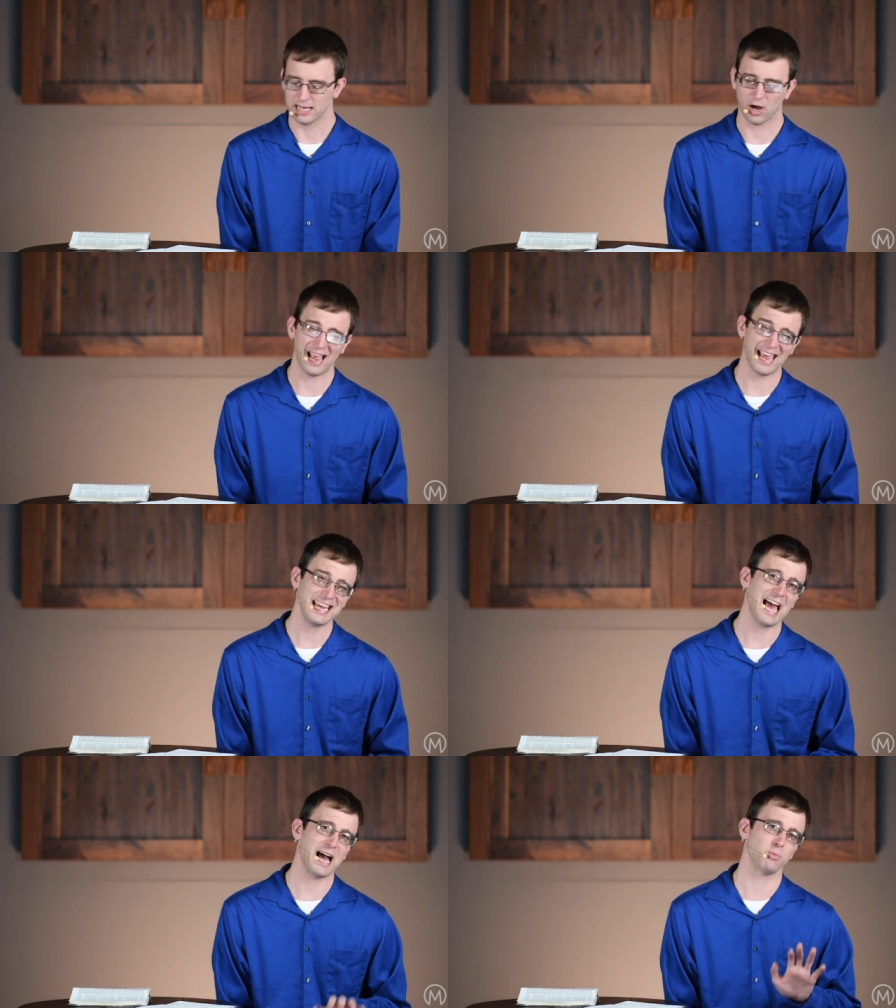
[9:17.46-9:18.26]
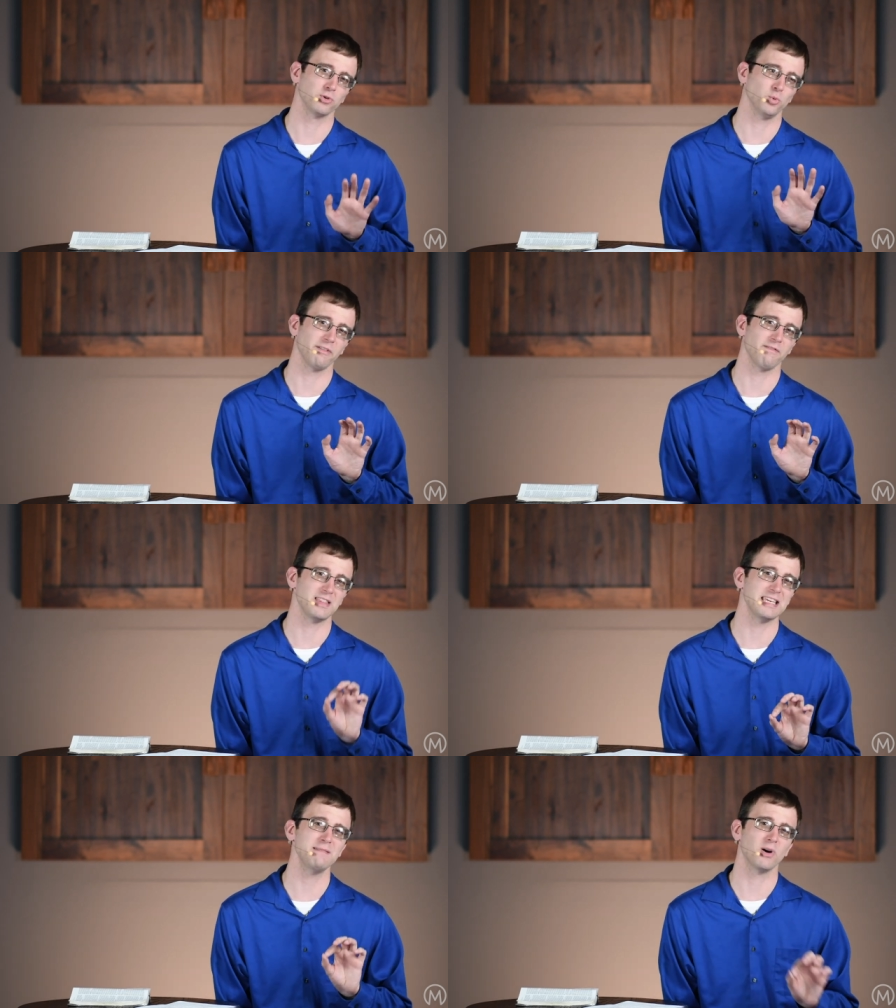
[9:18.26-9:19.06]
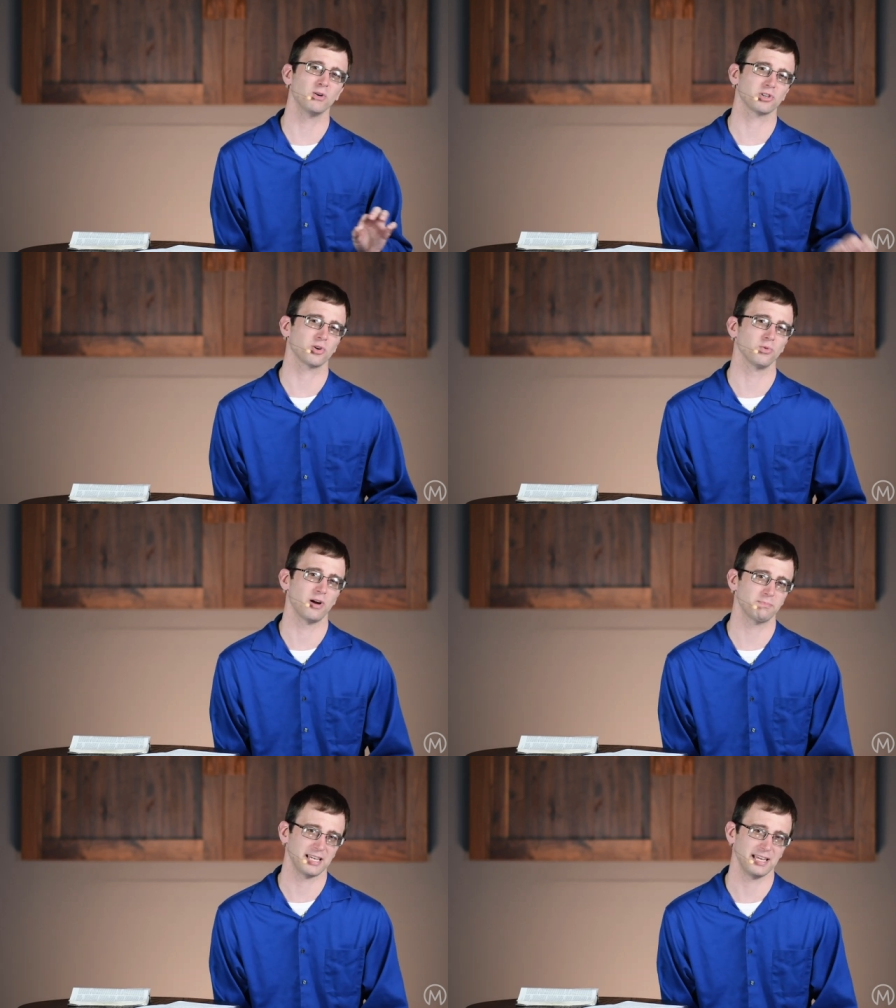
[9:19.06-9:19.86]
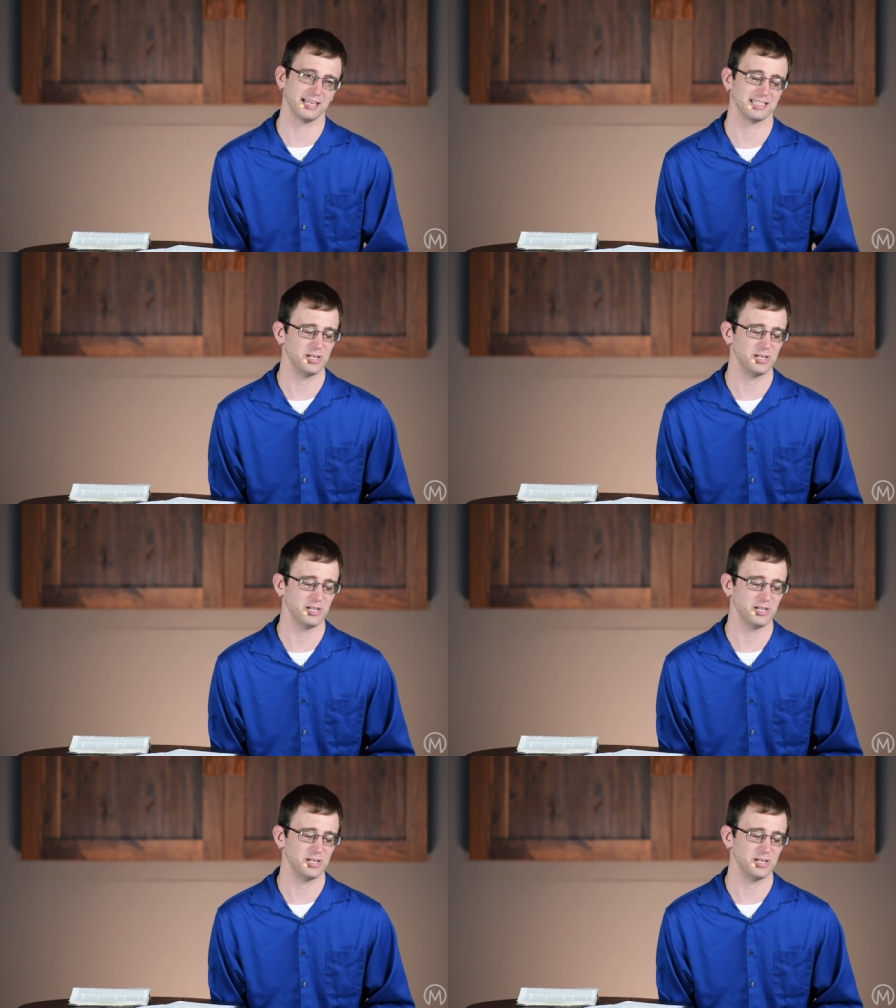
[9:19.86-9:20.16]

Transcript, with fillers: Now, Ahab was one of the most corrupt kings.